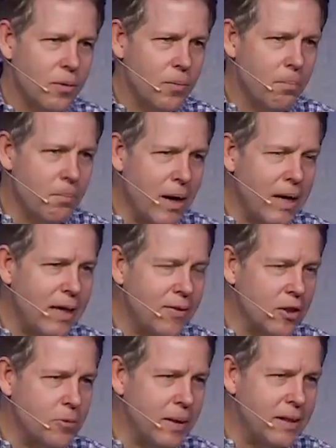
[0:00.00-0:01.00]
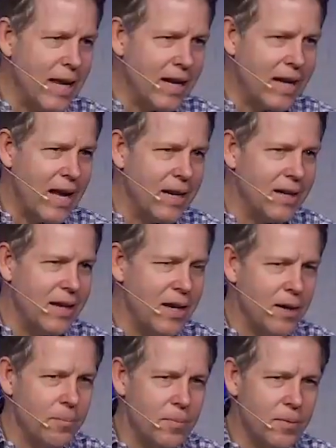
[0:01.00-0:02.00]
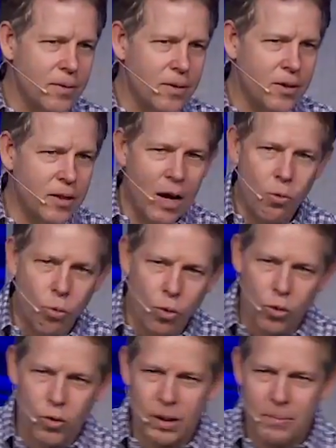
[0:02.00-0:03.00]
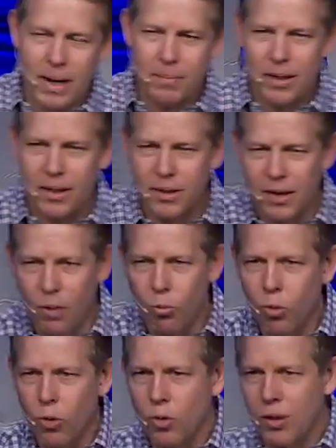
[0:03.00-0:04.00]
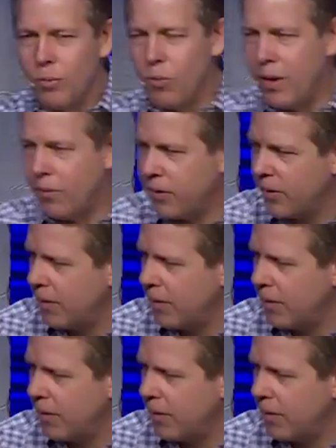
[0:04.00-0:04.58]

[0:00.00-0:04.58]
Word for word: money that's been dedicated to Him, not worldly mammon, not worldly wealth.